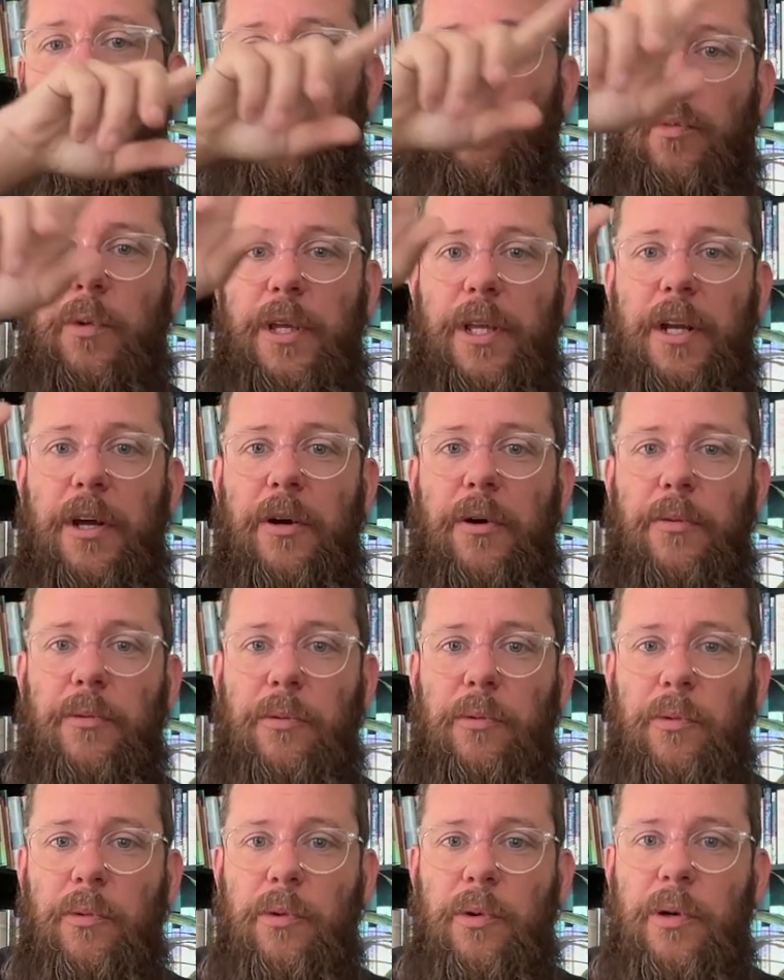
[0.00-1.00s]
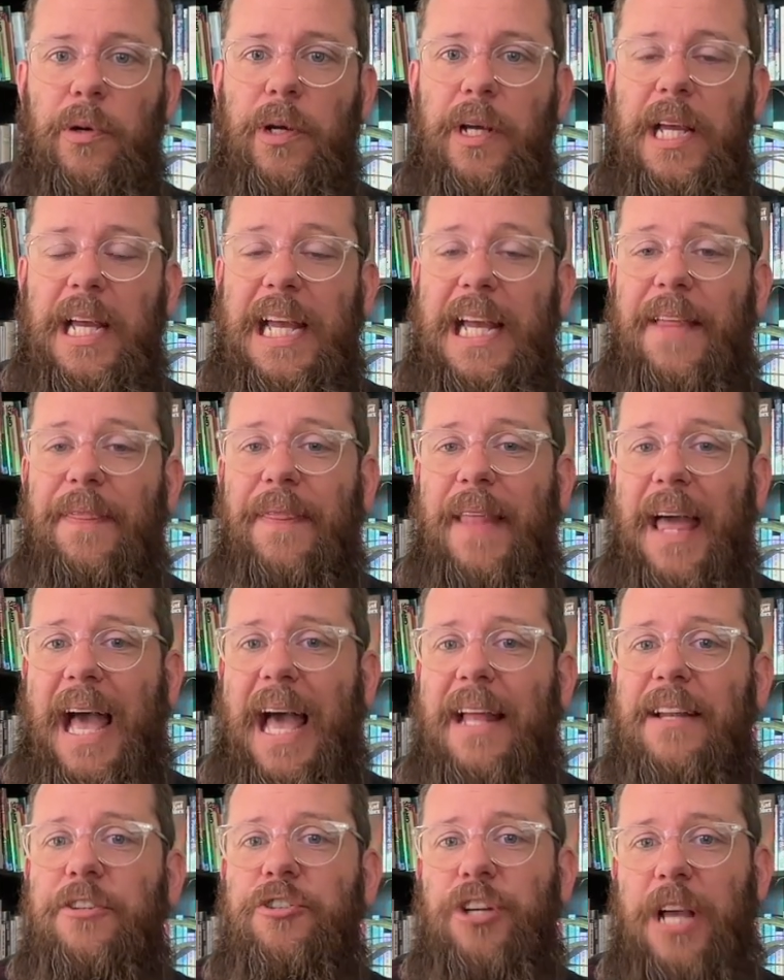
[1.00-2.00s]
you know, in
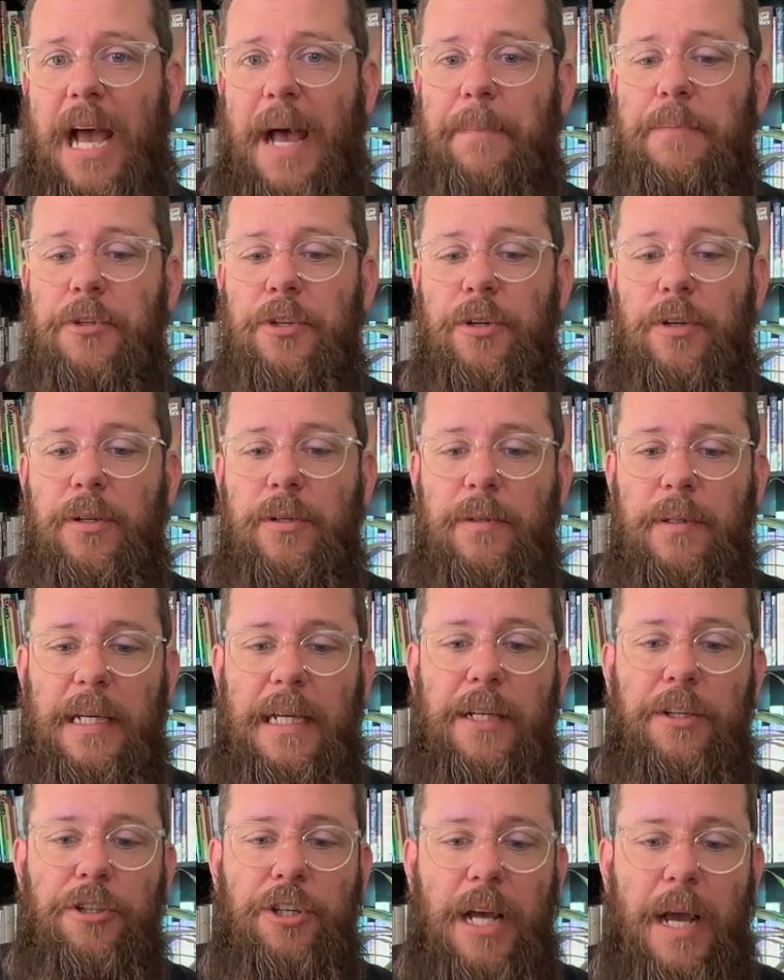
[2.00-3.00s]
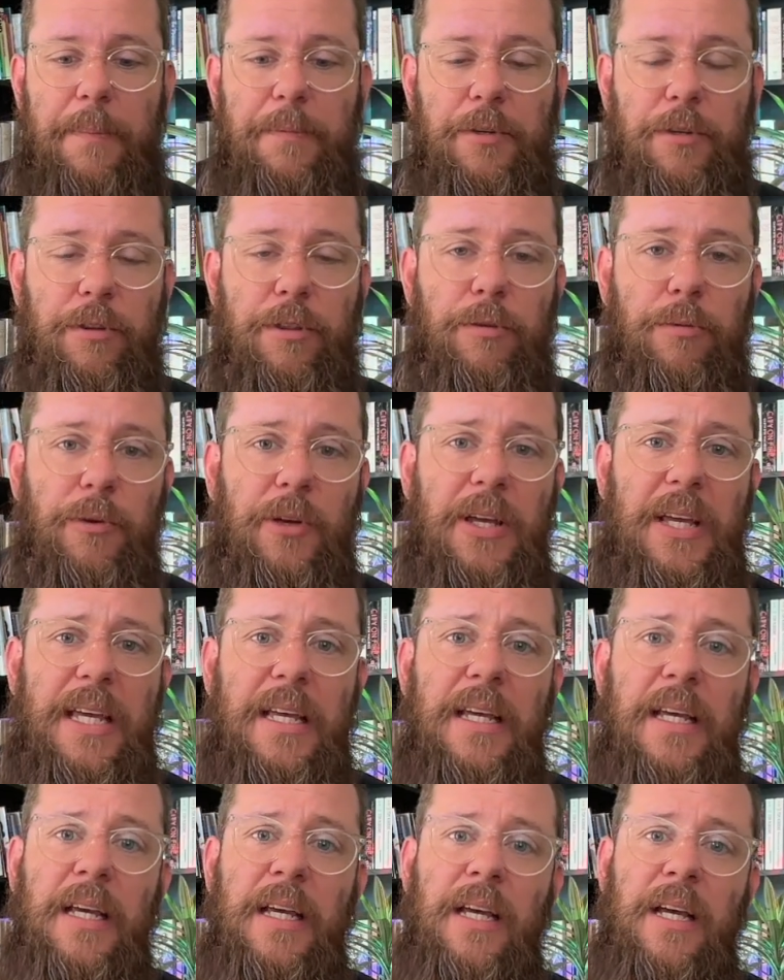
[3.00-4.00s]
that chapter, in chapter 3,
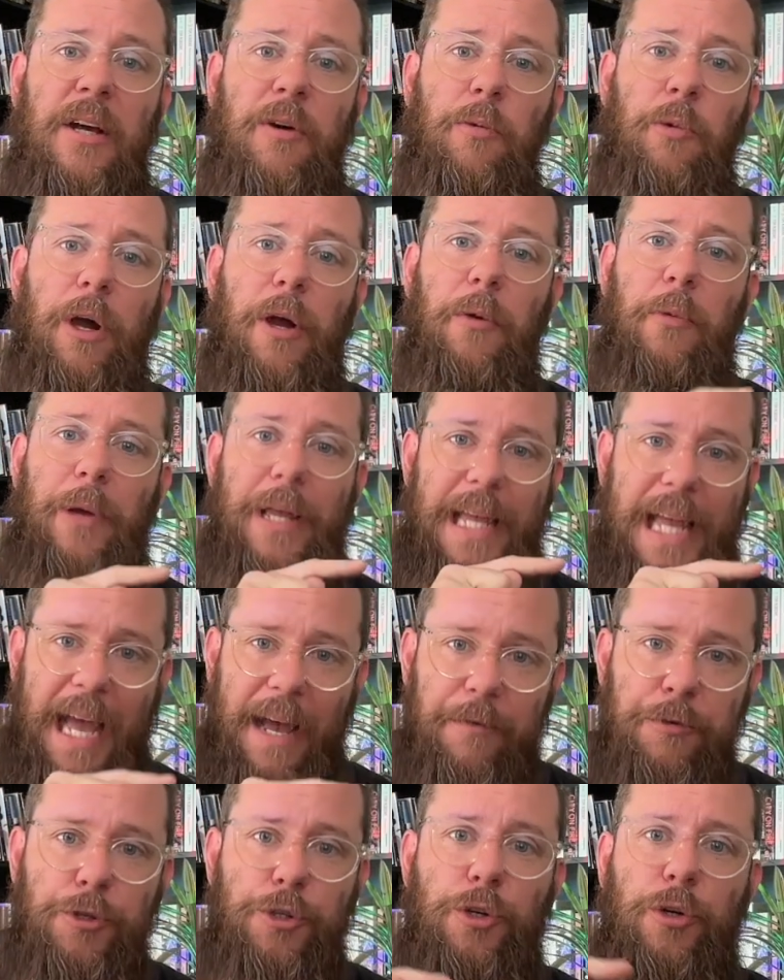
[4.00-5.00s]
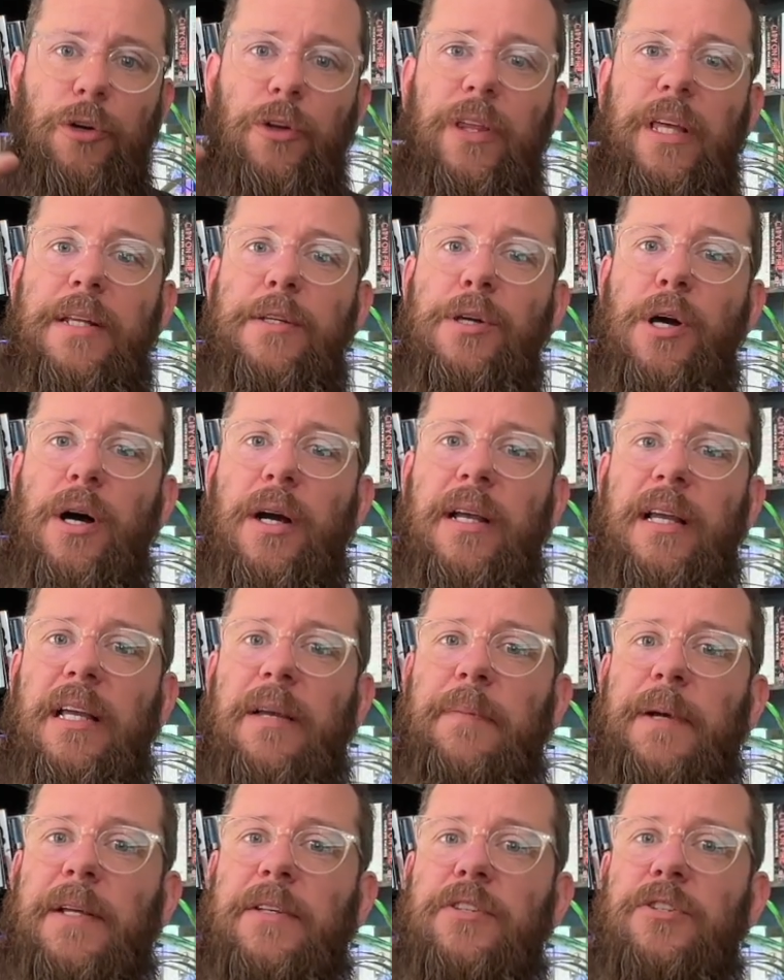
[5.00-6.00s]
where we have Shirley talking
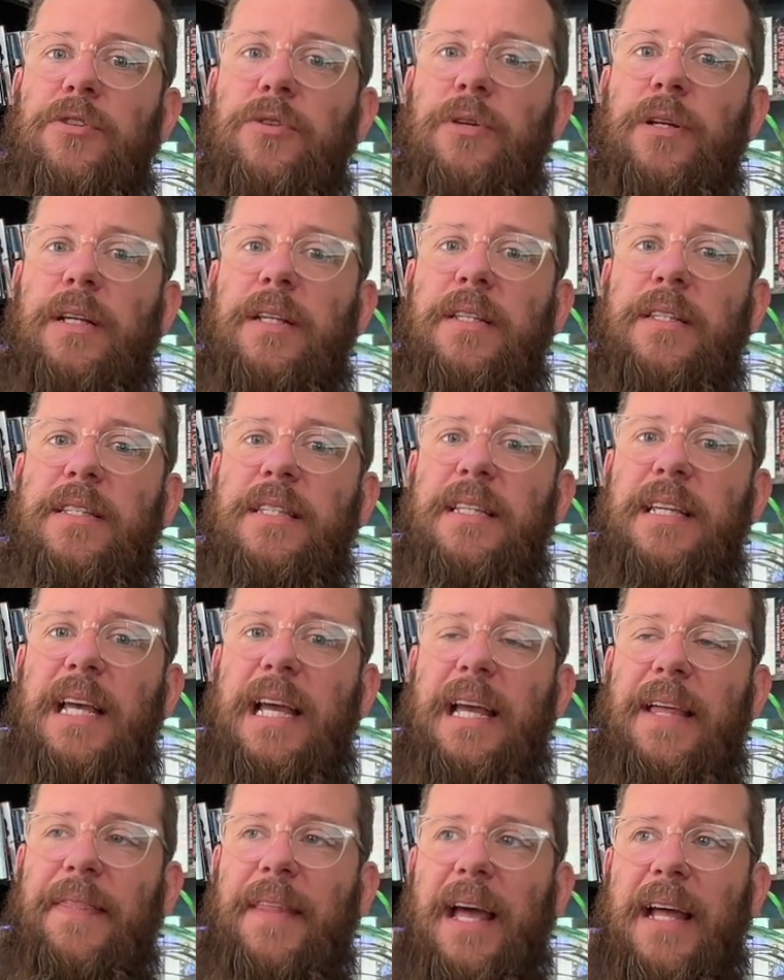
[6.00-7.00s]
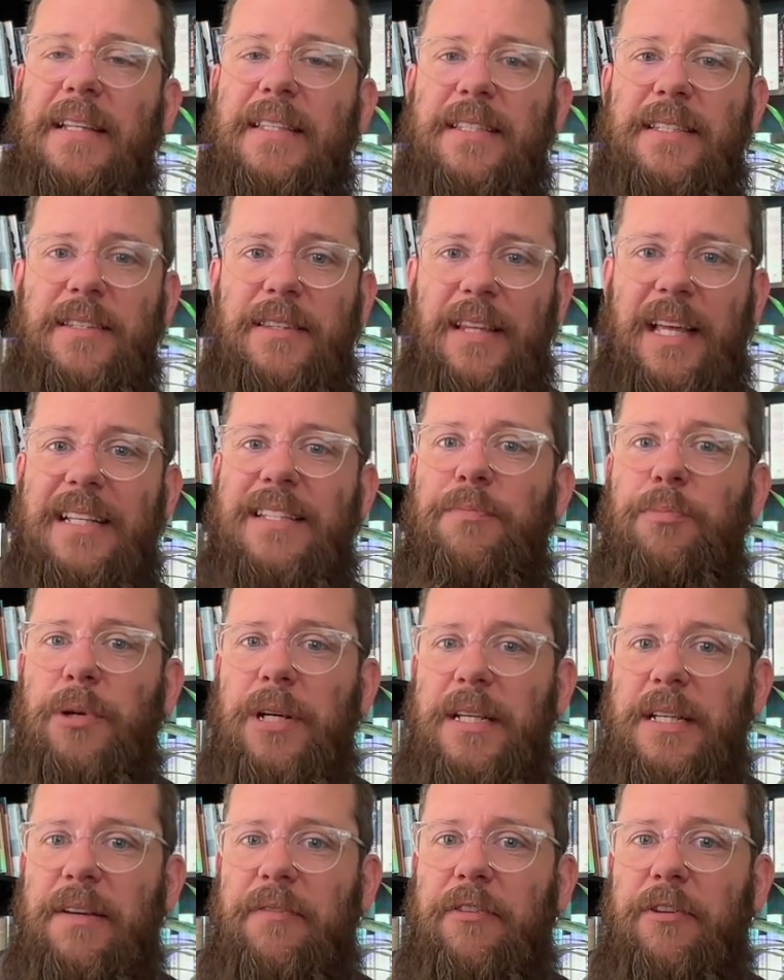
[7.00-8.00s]
about students, and that's pretty
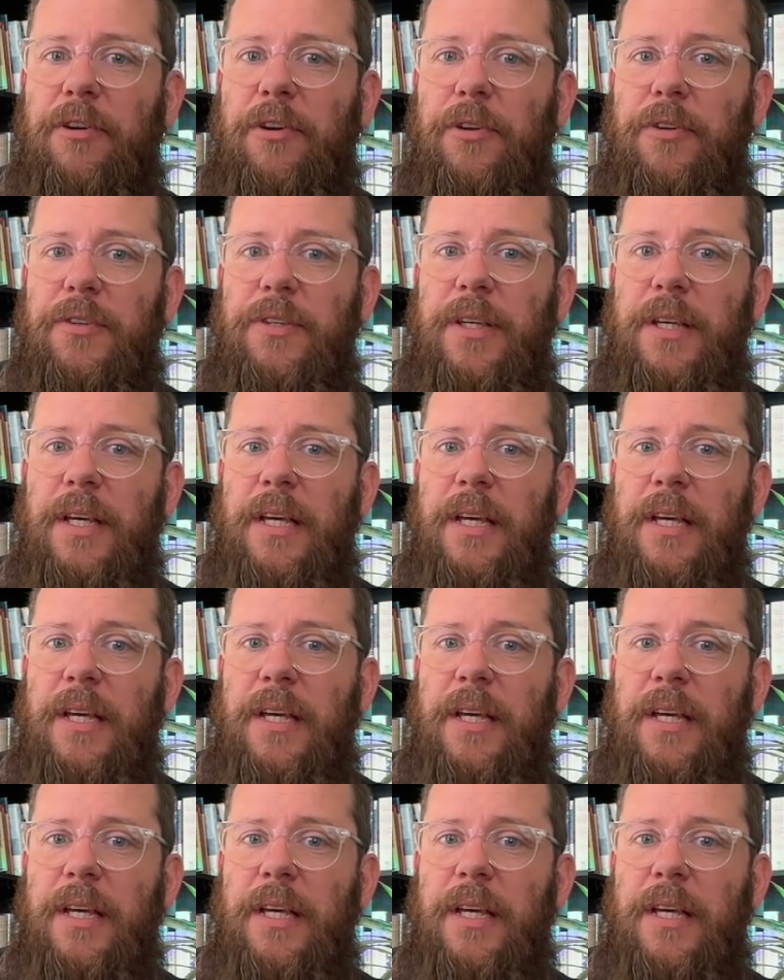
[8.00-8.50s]
difficult.